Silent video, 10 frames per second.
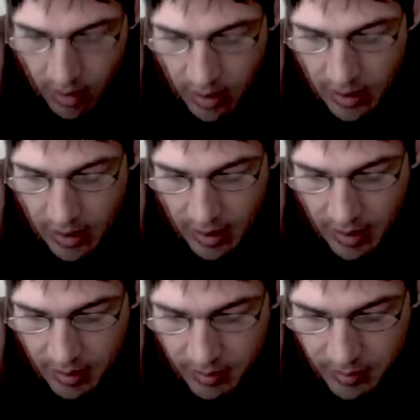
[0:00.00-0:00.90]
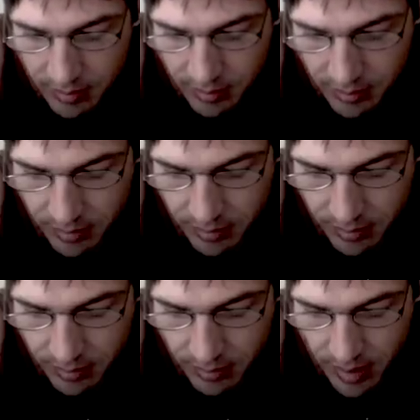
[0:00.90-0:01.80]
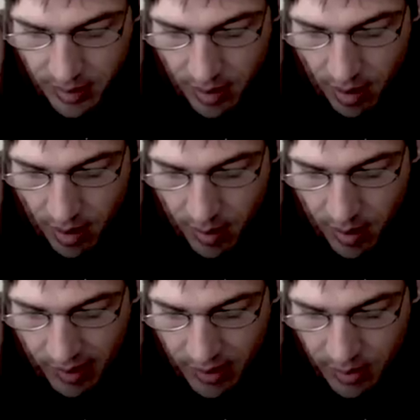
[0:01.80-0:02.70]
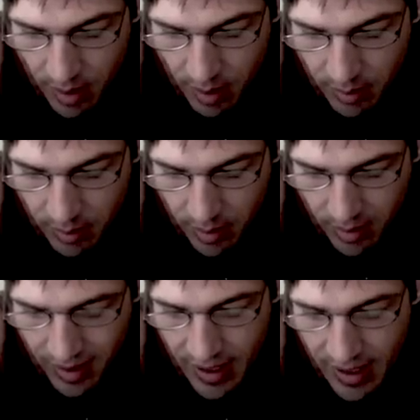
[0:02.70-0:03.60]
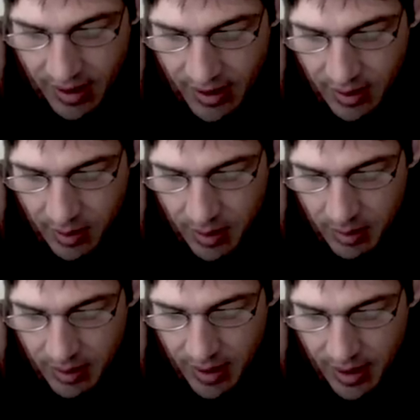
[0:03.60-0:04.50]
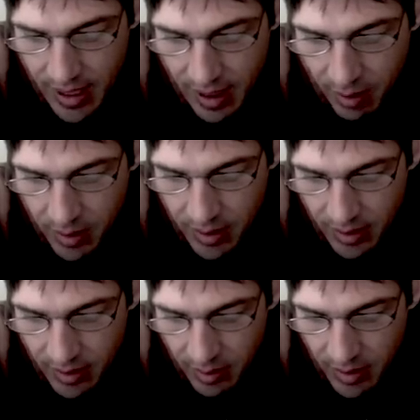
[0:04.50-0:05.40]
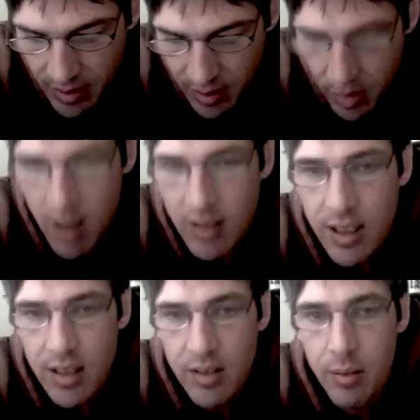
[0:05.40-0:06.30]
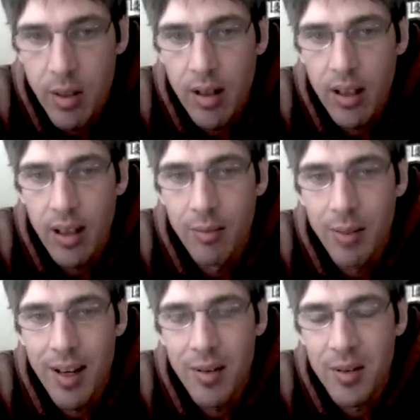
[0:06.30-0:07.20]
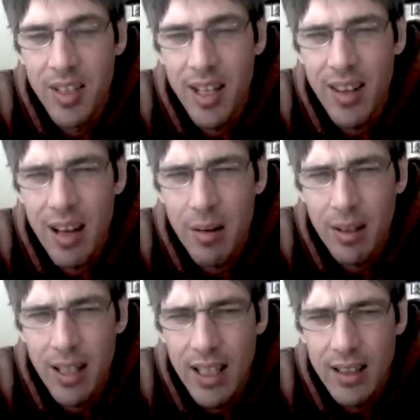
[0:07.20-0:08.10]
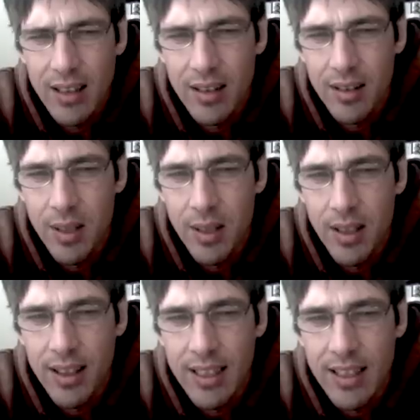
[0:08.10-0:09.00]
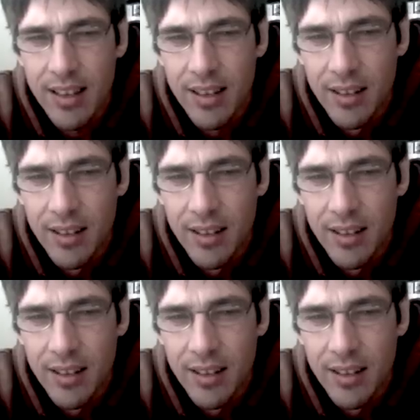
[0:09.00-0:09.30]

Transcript: Um, but non-Americans probably would go, yeah, I, I see what he was getting at with the, with the atrocities of America, but I don't see how that relates to being clear.